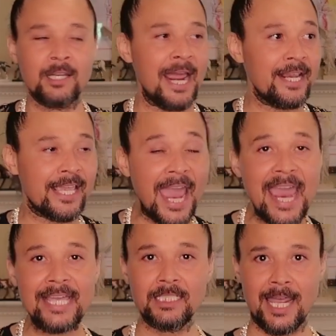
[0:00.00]
Like
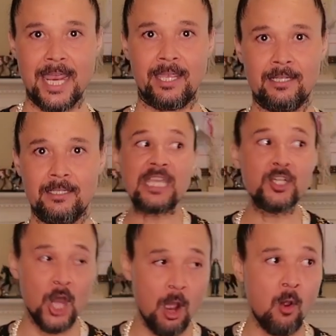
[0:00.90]
gangland. We
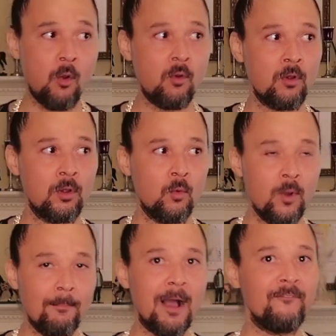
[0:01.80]
know
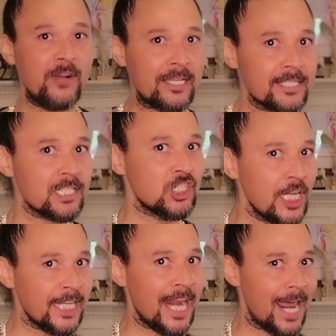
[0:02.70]
when motherfuckers is
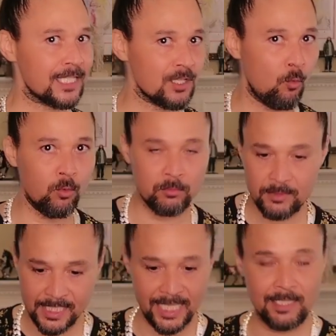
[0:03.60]
looking at us, and
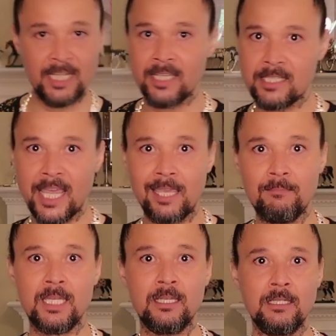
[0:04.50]
ten niggas
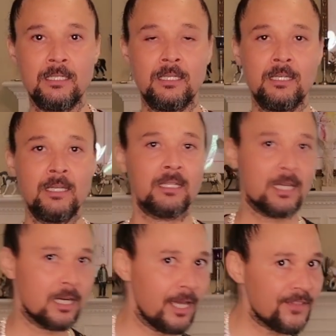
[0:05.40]
came in,
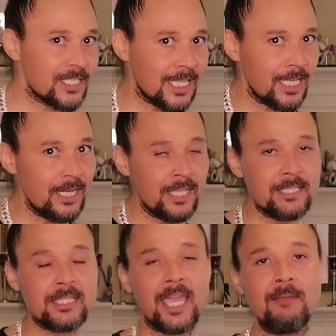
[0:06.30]
then another ten
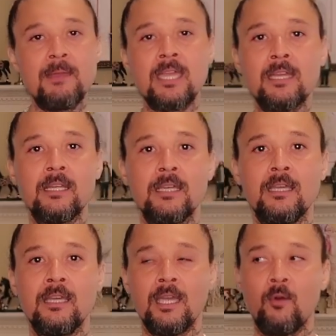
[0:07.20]
niggas came in,
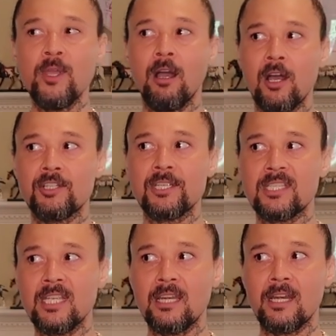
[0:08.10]
and we all
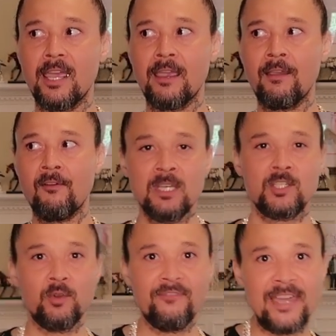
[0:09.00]
just sitting there.
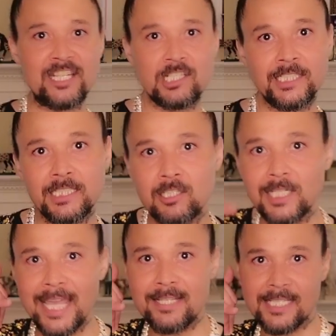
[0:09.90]
So eventually
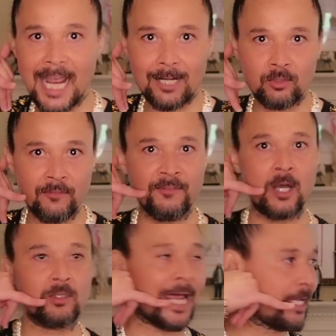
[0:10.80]
little Layzie got on the
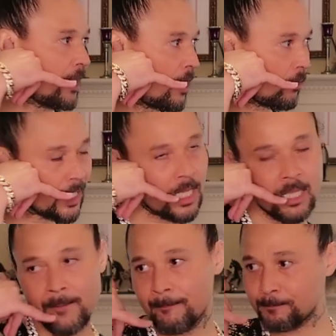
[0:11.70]
phone like, yo,
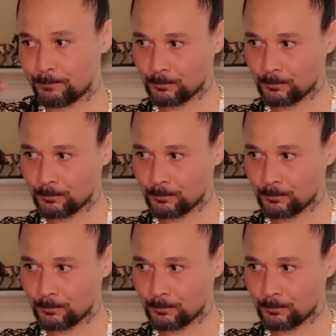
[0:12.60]
E,